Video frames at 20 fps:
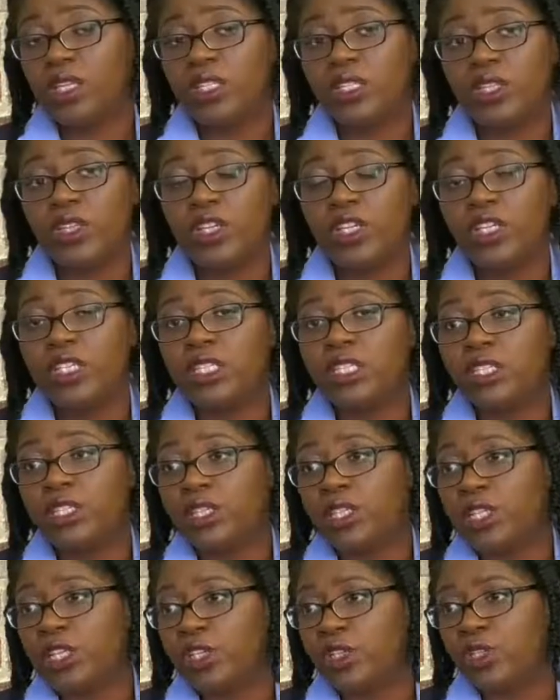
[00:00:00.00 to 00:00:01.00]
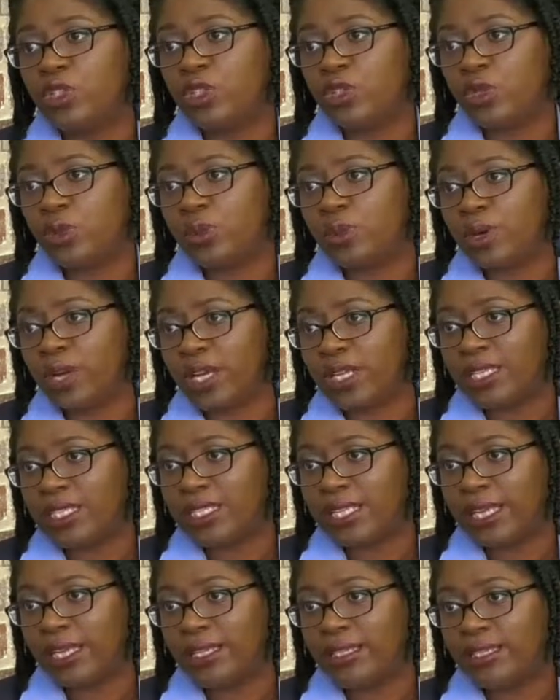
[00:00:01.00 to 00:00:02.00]
So there is still a due
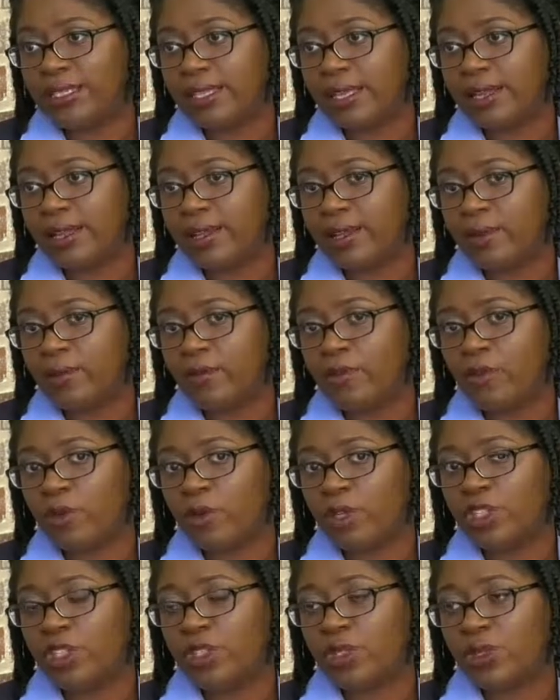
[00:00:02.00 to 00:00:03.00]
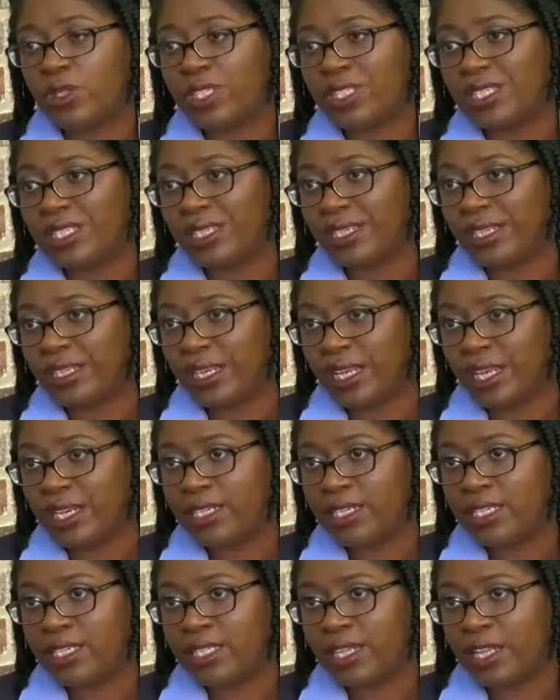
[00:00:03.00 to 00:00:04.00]
process for students that are not
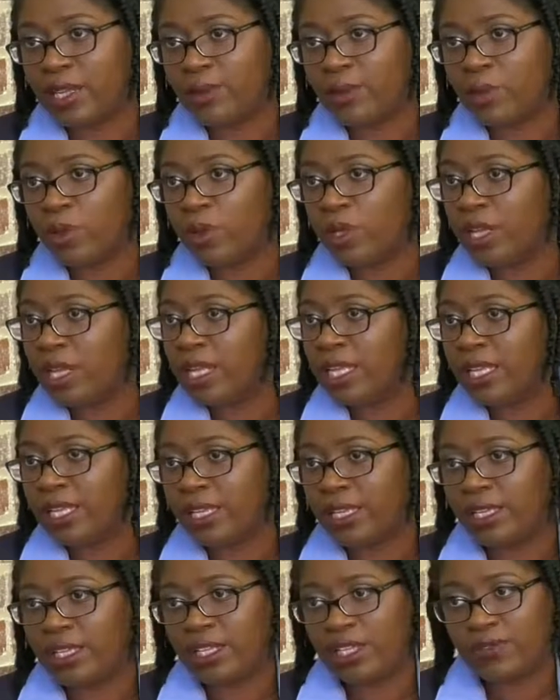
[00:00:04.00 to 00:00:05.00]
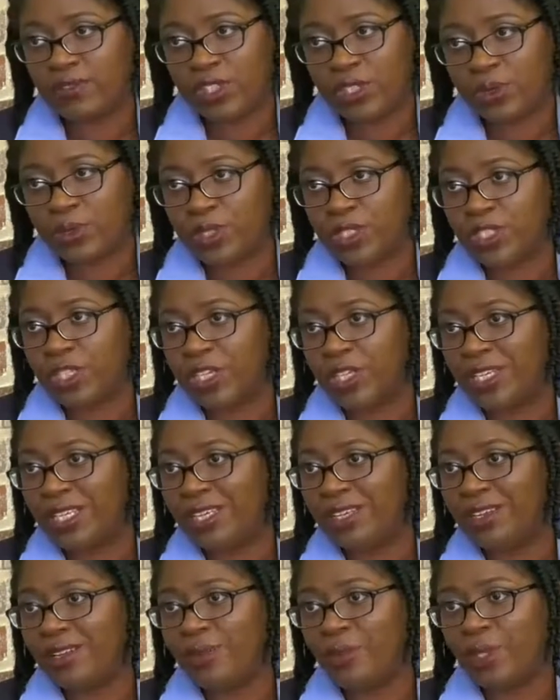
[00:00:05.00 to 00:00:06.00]
disabled. Individual
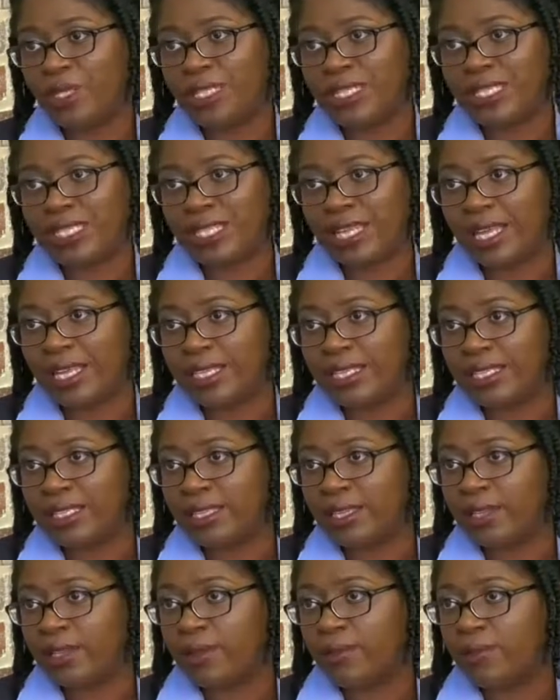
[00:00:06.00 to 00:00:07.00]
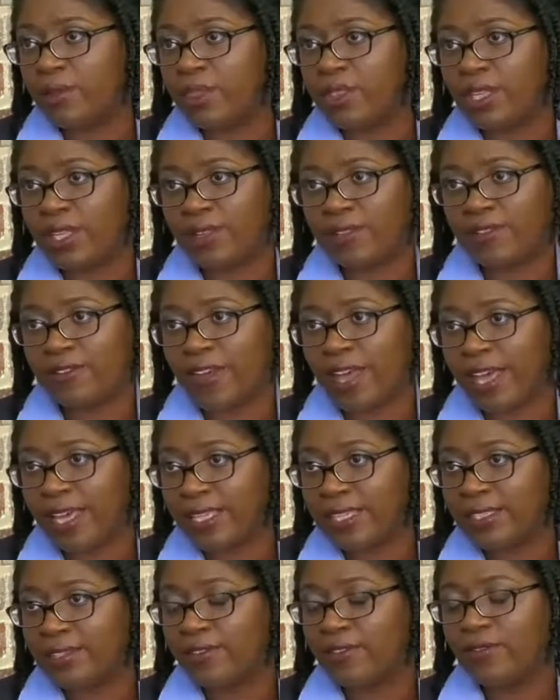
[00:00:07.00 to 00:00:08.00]
attorney will assess the
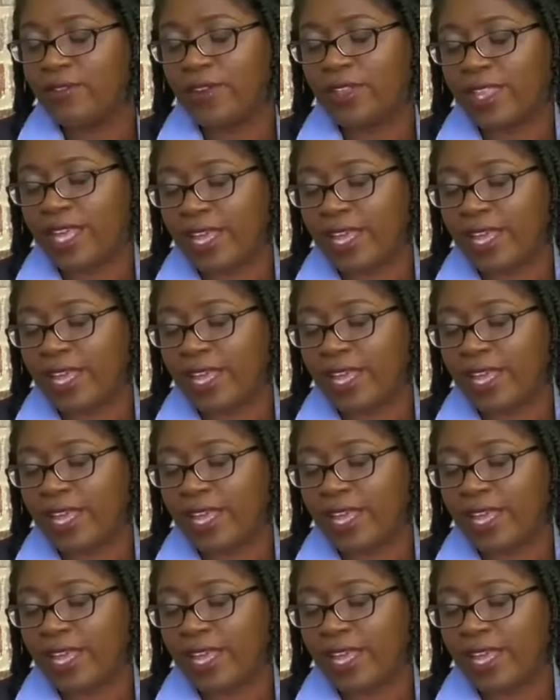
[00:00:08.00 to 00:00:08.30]
facts for